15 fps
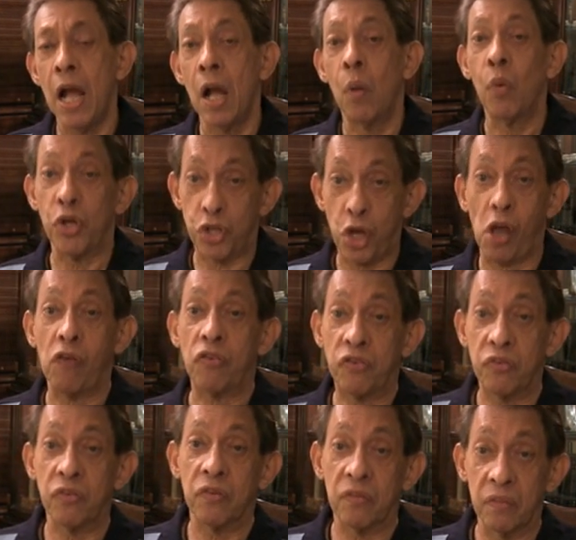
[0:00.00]
which
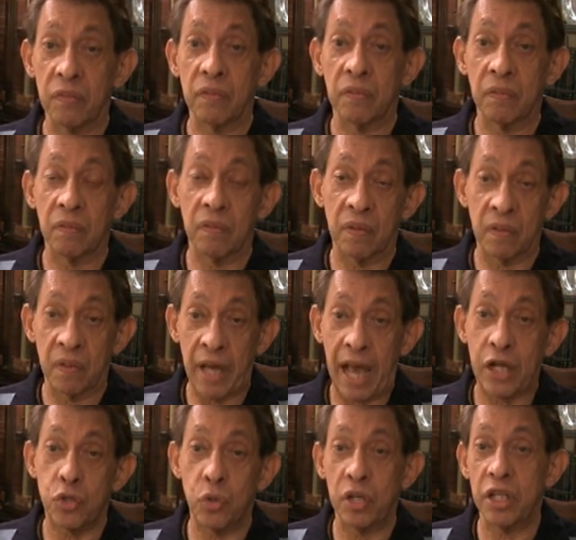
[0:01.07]
is
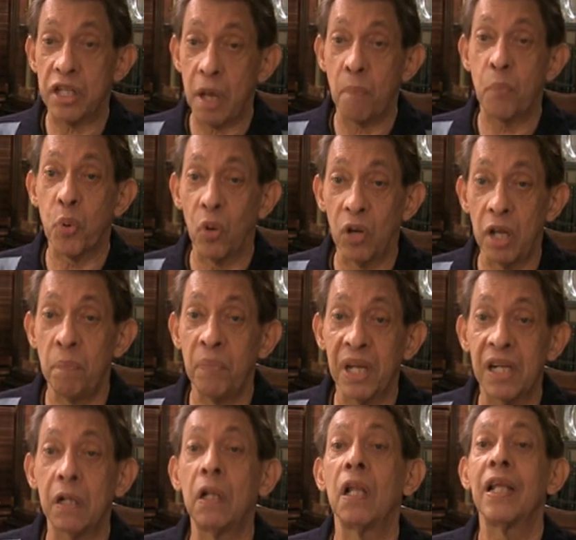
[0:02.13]
actually
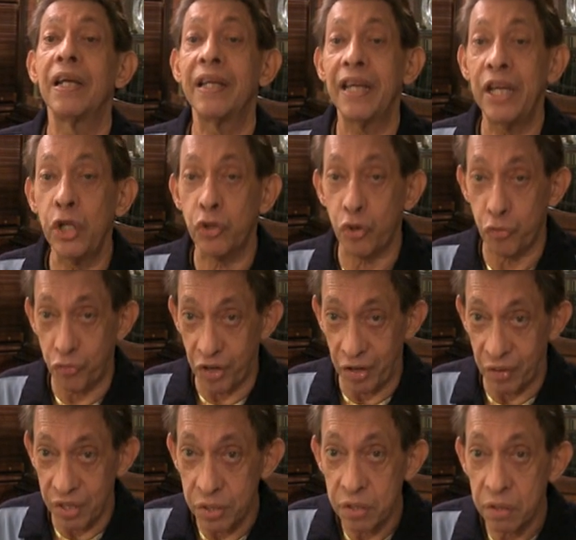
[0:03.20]
temporal-limbical
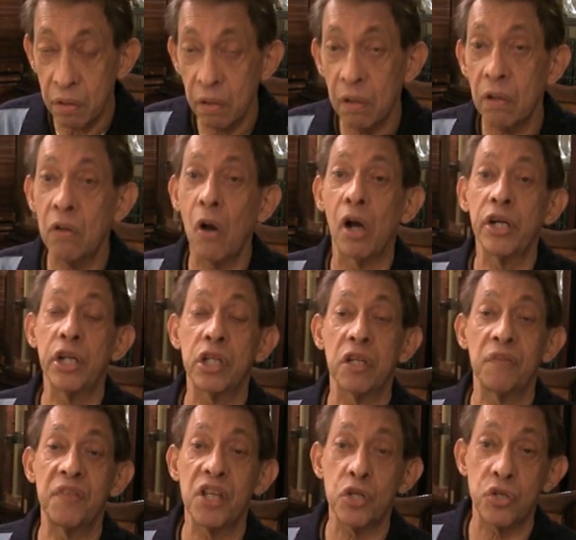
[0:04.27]
interference,
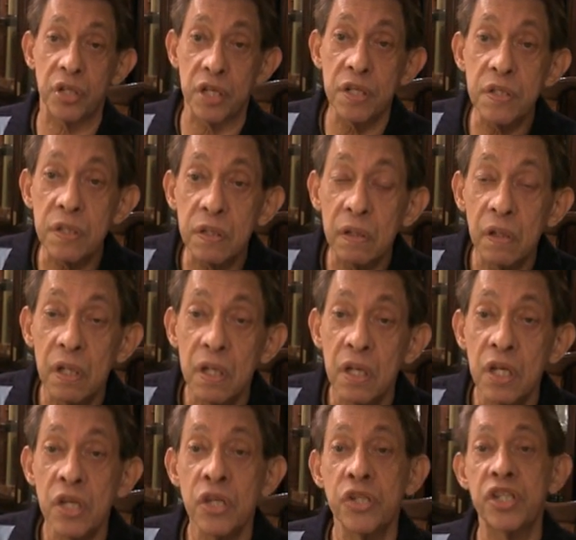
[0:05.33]
cognitive dissonance,
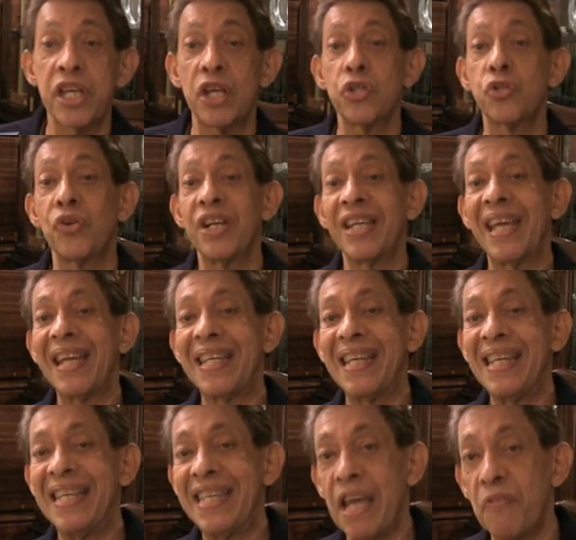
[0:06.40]
sensory
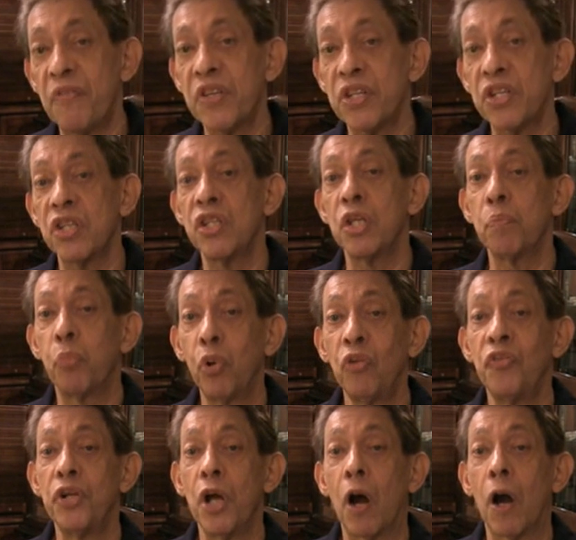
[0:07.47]
gating deficits in the
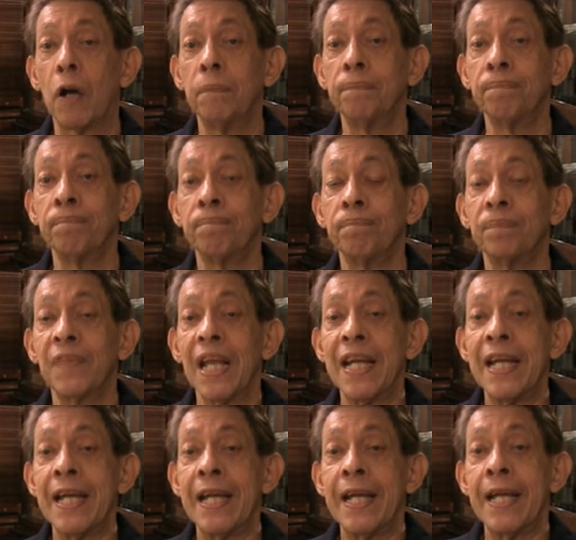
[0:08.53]
pulvinar,
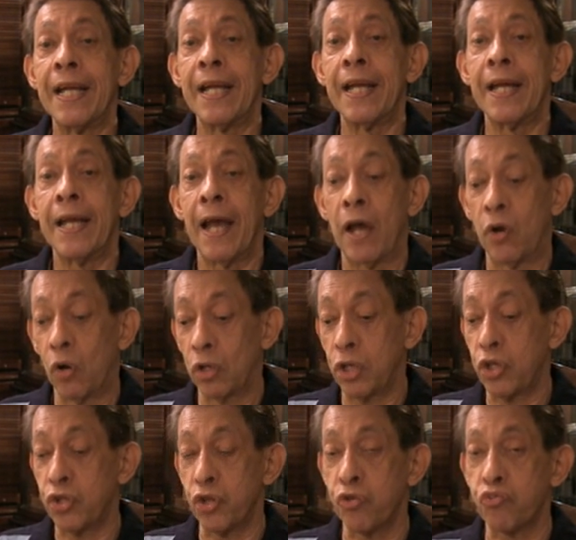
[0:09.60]
and all
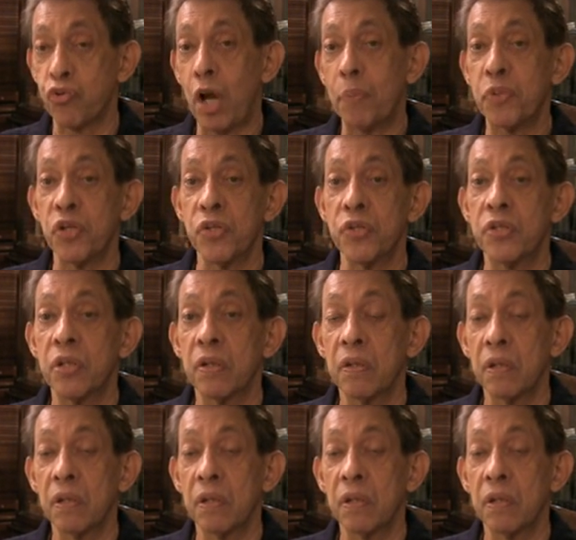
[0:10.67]
these disruptions